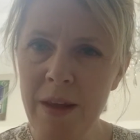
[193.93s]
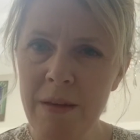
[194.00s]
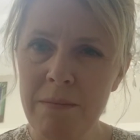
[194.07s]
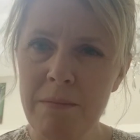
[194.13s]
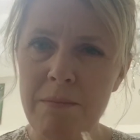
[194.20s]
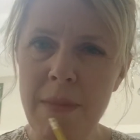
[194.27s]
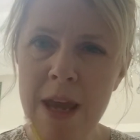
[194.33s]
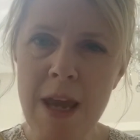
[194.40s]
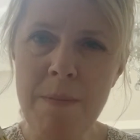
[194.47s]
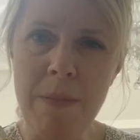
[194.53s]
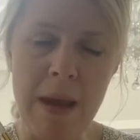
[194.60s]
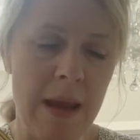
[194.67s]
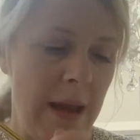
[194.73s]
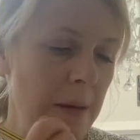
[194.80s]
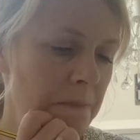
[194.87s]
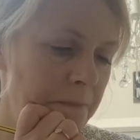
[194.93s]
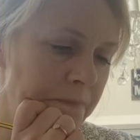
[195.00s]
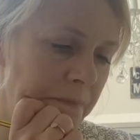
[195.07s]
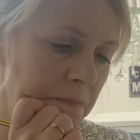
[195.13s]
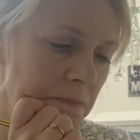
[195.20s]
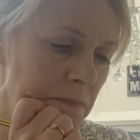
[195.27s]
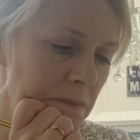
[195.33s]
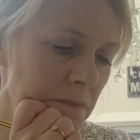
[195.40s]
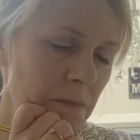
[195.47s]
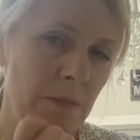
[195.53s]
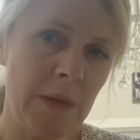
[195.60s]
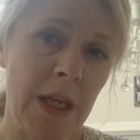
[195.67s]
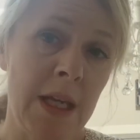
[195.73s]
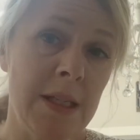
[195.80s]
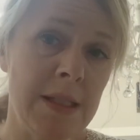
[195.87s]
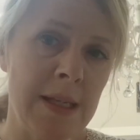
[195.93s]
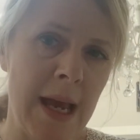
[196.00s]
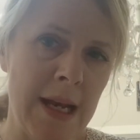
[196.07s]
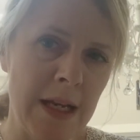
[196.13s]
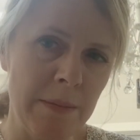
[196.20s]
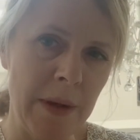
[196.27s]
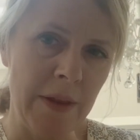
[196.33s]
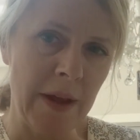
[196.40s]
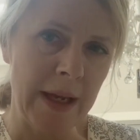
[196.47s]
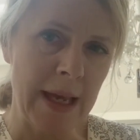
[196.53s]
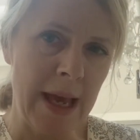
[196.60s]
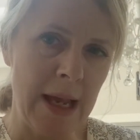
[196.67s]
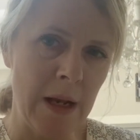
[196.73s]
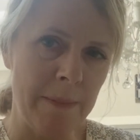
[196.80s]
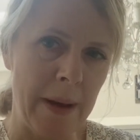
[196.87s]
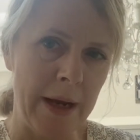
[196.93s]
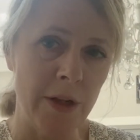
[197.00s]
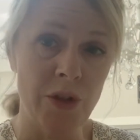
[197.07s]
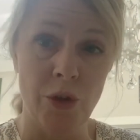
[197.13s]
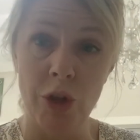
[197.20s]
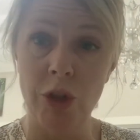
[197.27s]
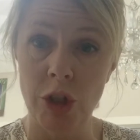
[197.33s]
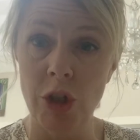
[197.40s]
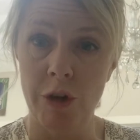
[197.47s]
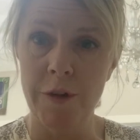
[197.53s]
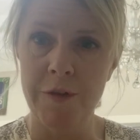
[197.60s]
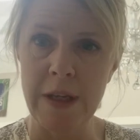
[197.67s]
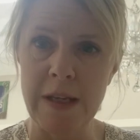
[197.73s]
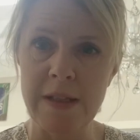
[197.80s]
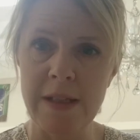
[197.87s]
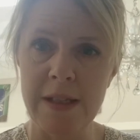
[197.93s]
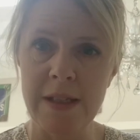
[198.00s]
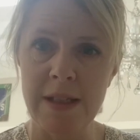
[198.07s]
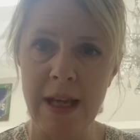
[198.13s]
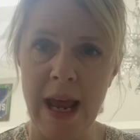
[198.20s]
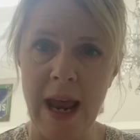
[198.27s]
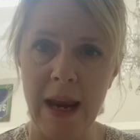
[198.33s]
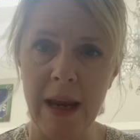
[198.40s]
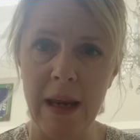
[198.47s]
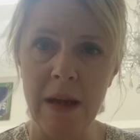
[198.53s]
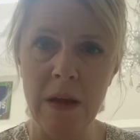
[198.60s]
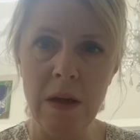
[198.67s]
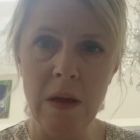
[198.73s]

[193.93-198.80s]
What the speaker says: Maybe it's telling me that Caliban has got a lot of things to say